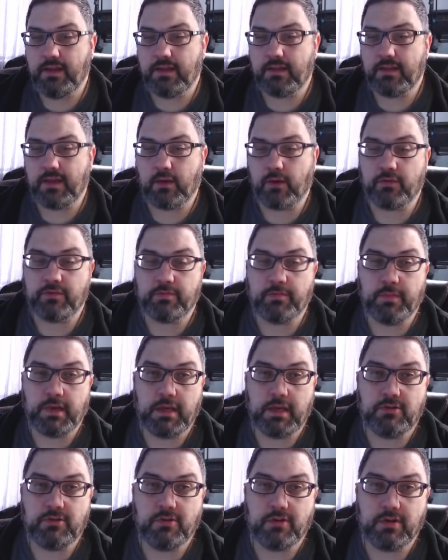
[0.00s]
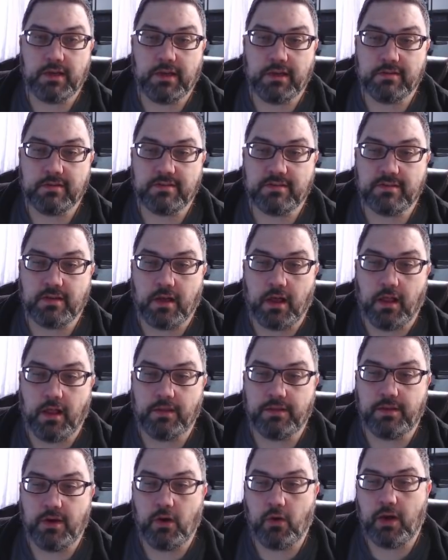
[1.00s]
that was made during install,
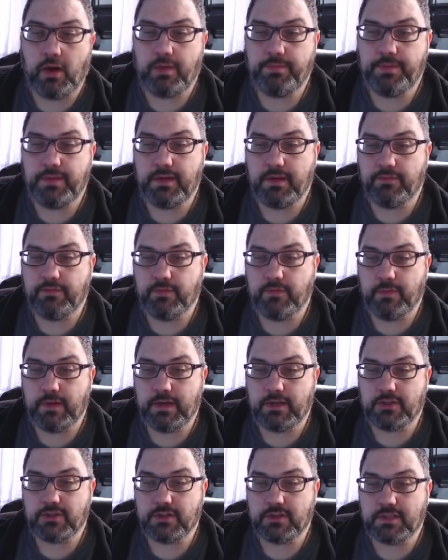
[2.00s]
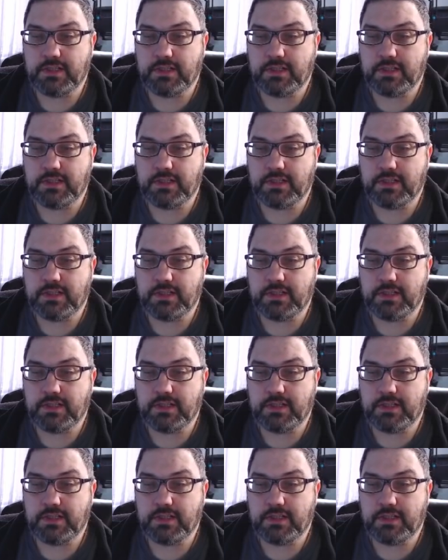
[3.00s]
no IP information,